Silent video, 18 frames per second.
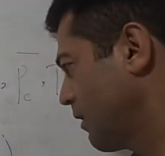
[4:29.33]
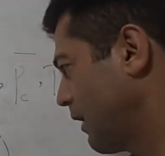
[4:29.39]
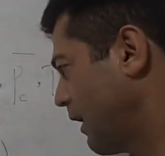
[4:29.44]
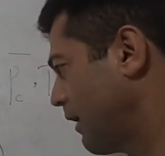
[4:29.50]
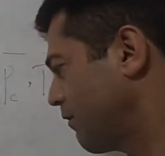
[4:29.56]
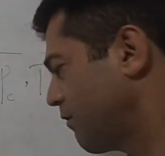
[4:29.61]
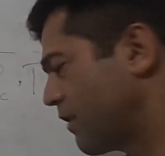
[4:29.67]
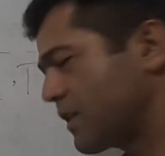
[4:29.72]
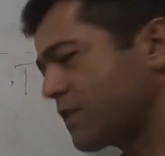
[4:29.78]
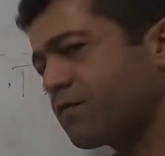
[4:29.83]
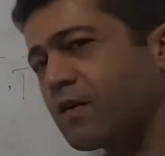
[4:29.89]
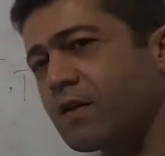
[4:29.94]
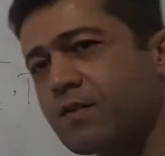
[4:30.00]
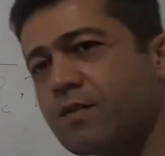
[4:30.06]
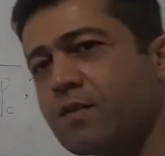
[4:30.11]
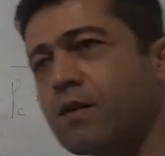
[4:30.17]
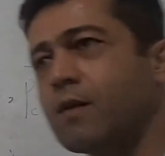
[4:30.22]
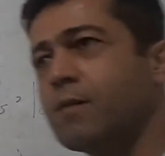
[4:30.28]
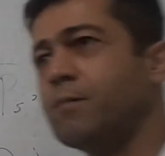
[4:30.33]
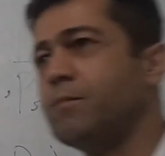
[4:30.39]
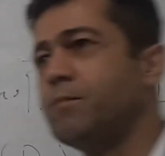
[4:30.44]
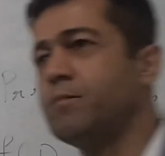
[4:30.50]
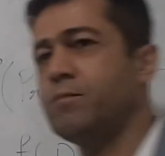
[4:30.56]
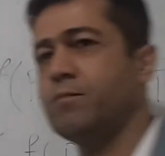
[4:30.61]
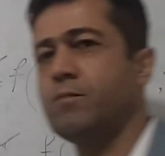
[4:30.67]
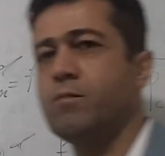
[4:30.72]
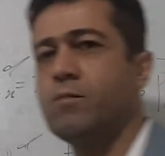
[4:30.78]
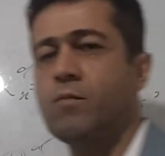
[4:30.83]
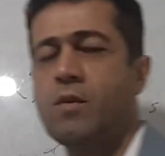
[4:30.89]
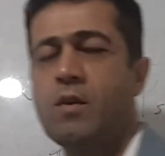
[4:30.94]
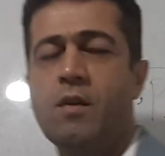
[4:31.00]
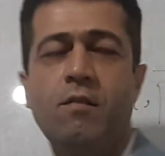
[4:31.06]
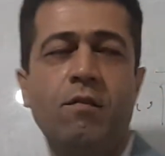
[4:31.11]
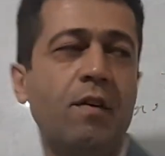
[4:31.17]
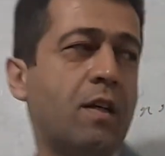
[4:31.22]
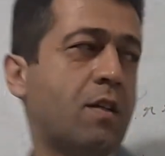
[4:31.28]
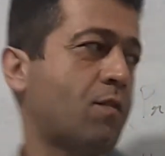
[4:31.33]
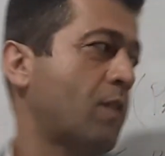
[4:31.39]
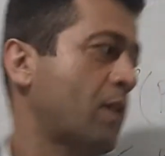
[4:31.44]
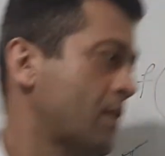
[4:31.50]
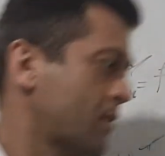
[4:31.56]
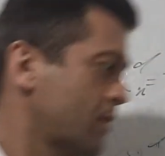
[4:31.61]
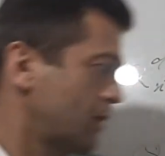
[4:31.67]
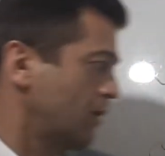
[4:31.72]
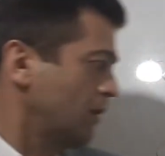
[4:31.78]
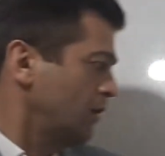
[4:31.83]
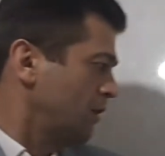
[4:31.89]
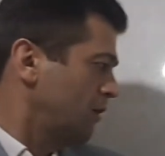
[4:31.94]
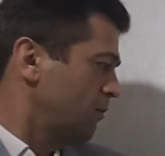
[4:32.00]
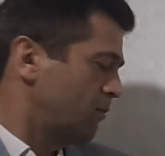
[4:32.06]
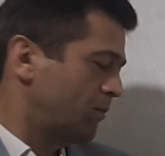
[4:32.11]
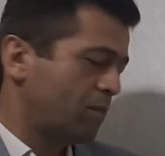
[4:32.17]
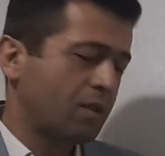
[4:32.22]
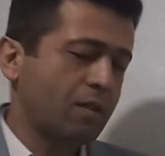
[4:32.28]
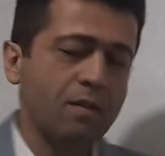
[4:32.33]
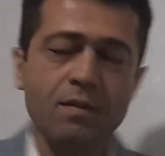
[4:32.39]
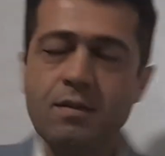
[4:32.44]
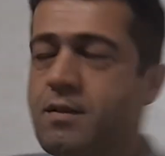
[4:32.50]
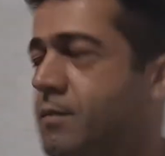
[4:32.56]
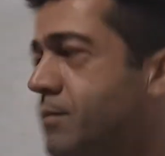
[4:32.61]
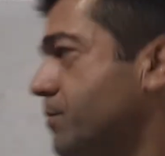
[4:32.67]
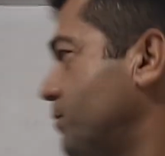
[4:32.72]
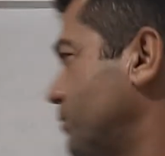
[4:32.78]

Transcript: And vice versa. Vice versa means